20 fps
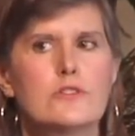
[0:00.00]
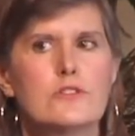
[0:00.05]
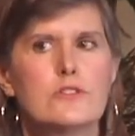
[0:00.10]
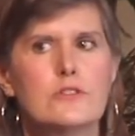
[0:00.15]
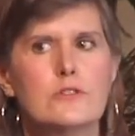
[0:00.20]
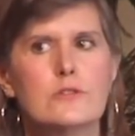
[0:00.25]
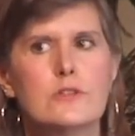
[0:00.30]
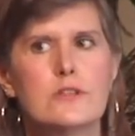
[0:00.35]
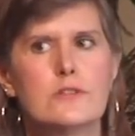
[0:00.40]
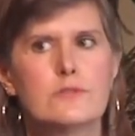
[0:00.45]

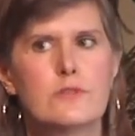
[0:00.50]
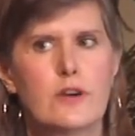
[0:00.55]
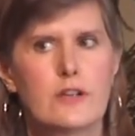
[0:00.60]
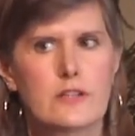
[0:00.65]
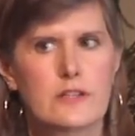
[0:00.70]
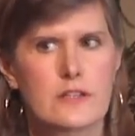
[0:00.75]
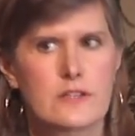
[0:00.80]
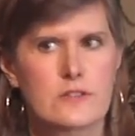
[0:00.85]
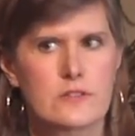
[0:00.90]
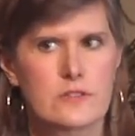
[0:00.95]
II. He
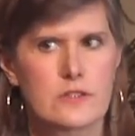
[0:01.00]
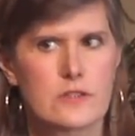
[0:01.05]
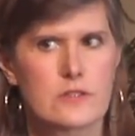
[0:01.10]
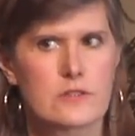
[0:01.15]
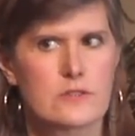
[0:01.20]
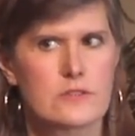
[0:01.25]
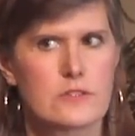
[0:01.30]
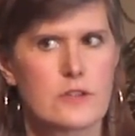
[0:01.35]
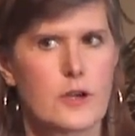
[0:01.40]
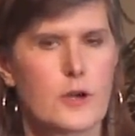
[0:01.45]
fought against
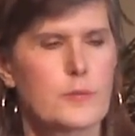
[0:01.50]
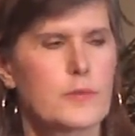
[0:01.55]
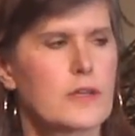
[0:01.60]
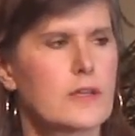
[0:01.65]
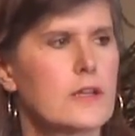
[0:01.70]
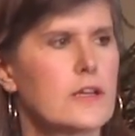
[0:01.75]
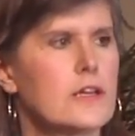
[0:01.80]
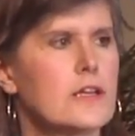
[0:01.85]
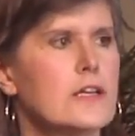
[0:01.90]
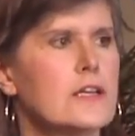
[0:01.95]
Hitler's
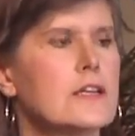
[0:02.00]
army,